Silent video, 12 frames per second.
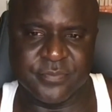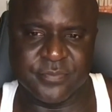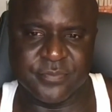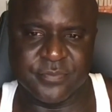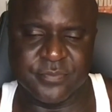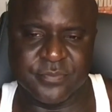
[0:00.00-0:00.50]

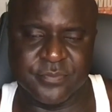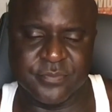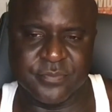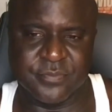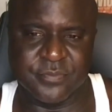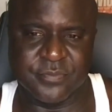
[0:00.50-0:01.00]

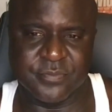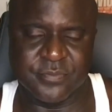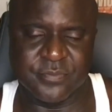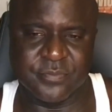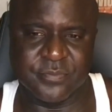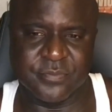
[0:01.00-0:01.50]

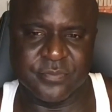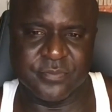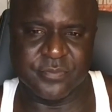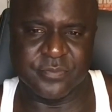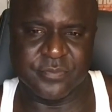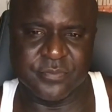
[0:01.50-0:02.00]

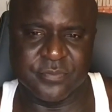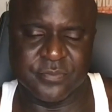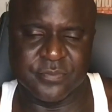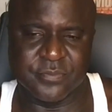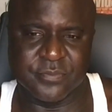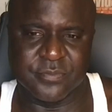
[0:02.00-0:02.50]

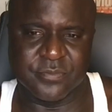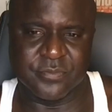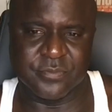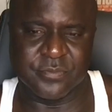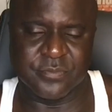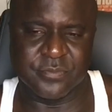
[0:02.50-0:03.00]

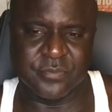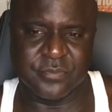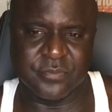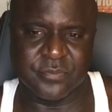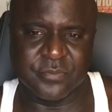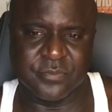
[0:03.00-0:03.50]

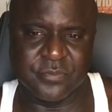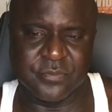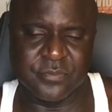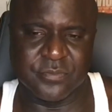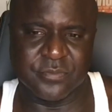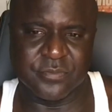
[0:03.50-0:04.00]

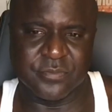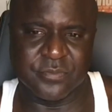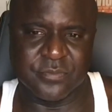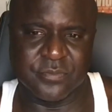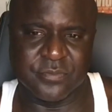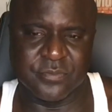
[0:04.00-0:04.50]

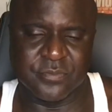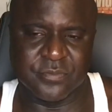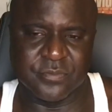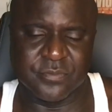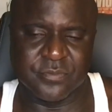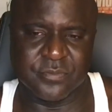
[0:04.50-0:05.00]

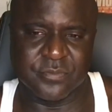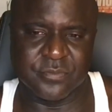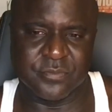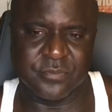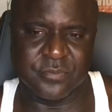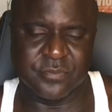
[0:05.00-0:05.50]

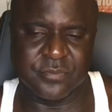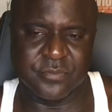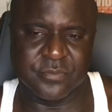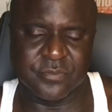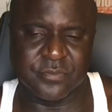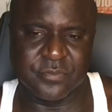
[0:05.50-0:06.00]

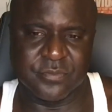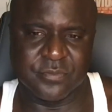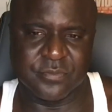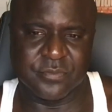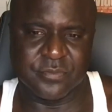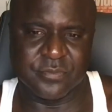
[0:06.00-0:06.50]

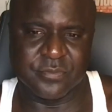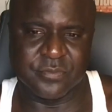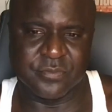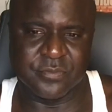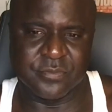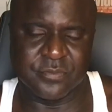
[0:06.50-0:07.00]

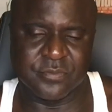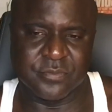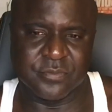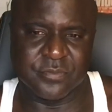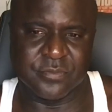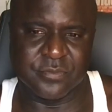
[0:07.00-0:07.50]

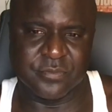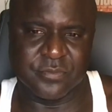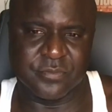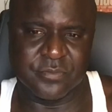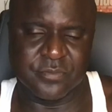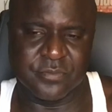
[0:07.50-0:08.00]
The person shown says nothing.